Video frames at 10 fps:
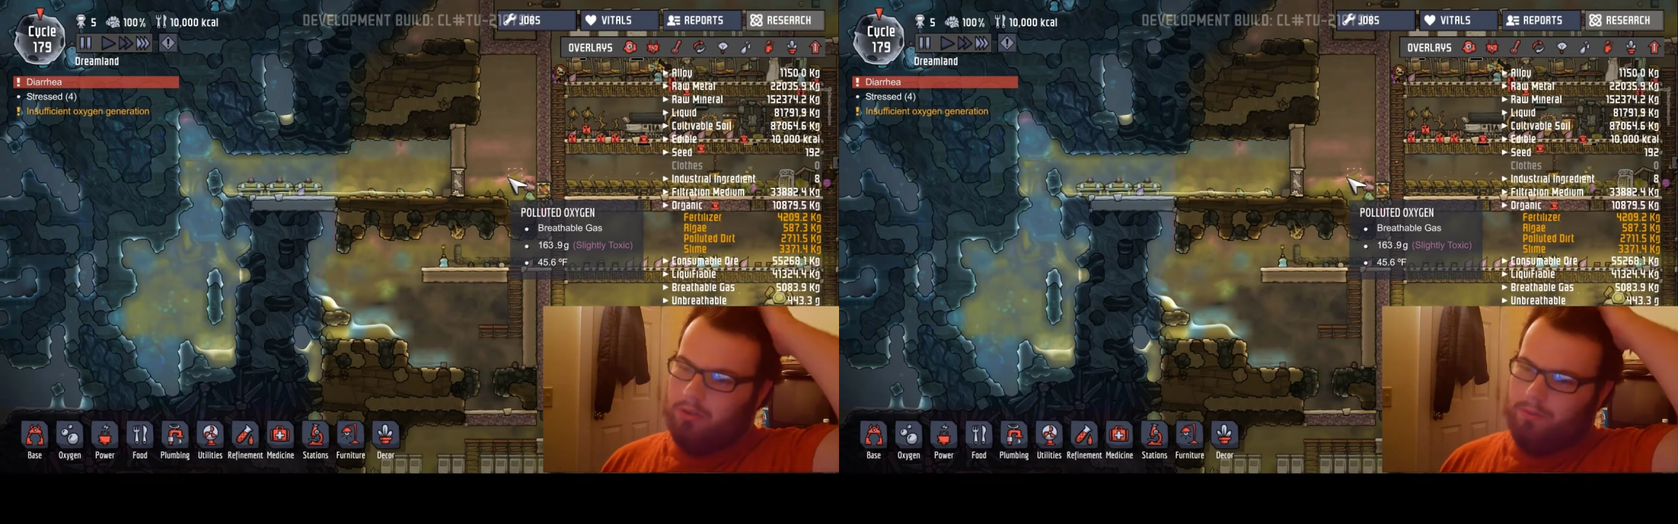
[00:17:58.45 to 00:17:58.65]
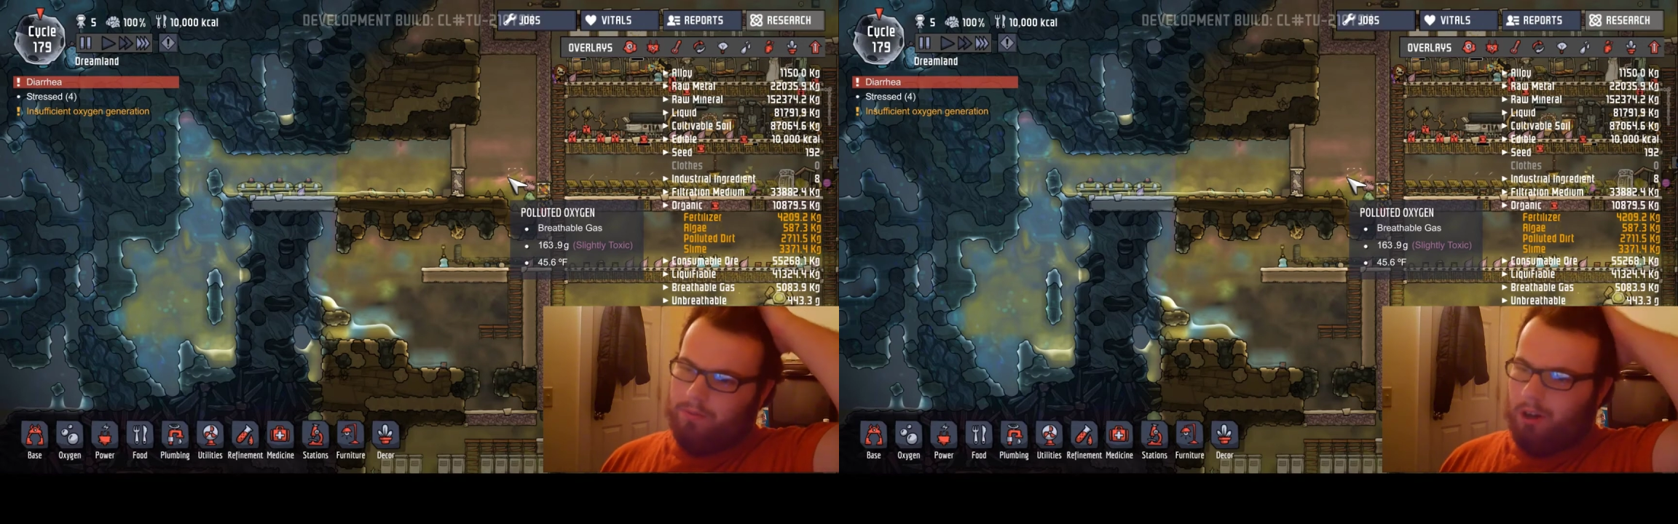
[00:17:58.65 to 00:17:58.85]

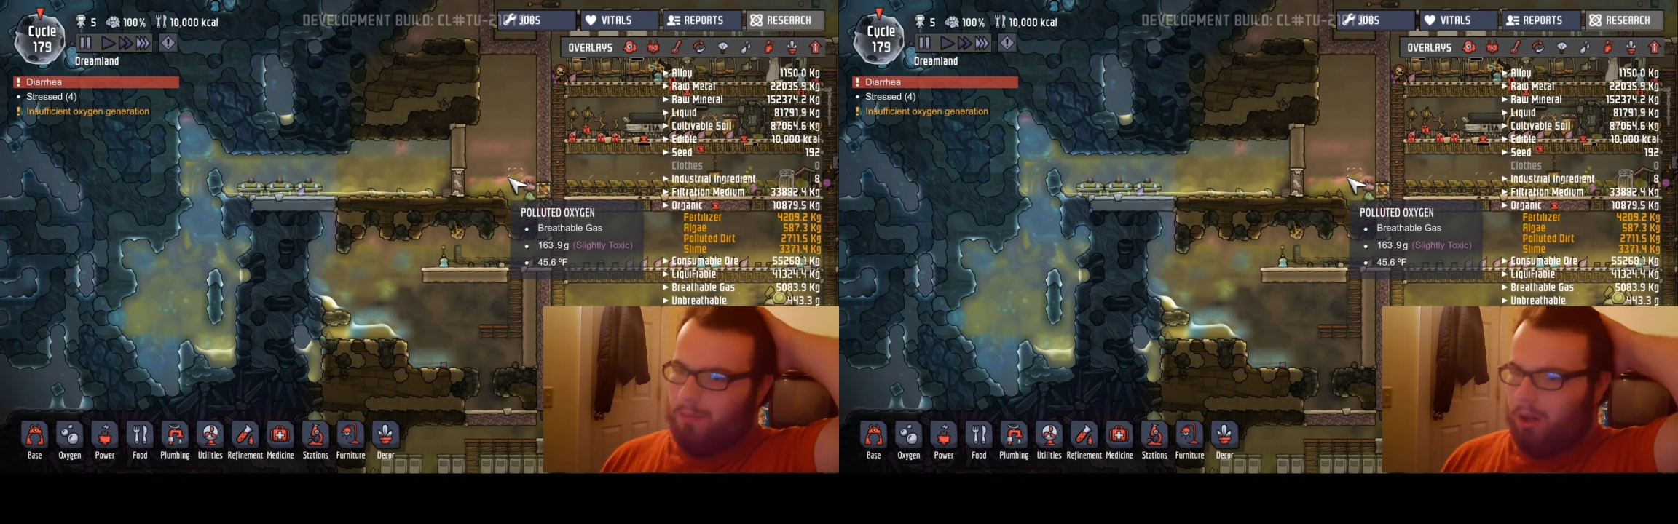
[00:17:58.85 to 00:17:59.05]
from,